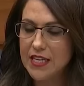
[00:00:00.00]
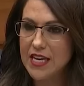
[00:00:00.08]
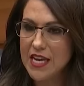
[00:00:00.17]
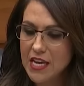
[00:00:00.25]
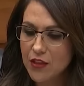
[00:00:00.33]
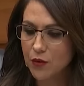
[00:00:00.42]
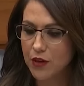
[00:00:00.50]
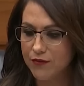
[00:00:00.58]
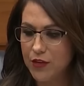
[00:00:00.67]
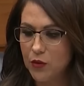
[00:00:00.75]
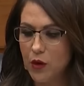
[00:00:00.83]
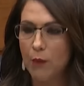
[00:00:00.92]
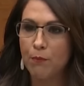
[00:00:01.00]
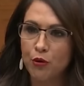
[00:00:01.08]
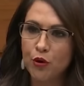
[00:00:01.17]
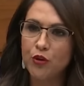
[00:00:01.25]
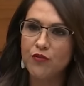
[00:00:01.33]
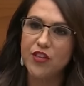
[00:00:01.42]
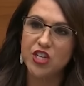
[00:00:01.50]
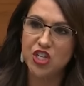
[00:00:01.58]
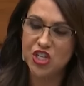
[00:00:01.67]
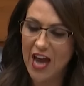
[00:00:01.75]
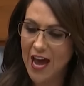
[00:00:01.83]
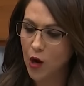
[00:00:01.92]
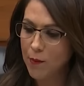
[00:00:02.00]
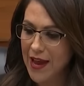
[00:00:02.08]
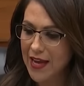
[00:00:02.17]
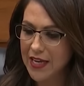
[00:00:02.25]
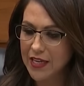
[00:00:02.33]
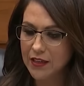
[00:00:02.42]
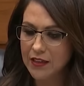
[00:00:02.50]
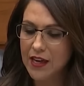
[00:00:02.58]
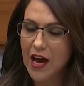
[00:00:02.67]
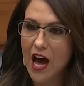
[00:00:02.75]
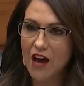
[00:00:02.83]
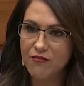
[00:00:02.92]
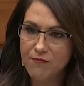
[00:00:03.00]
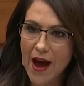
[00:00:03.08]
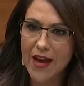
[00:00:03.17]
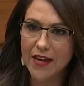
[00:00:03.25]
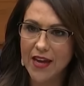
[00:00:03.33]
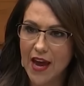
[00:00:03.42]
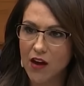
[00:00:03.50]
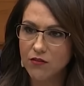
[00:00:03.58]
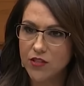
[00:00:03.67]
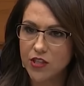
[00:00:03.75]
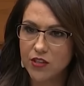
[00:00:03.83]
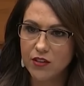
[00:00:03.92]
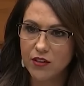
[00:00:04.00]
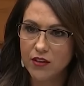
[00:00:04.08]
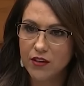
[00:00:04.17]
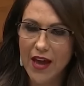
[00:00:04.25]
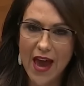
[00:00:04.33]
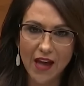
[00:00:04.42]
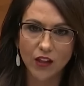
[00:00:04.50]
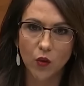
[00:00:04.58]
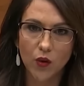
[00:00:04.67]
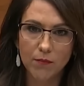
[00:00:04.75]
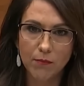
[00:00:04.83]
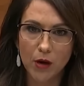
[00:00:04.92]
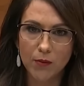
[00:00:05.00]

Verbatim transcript: Did either of you approve the shadow banning of my account at Lauren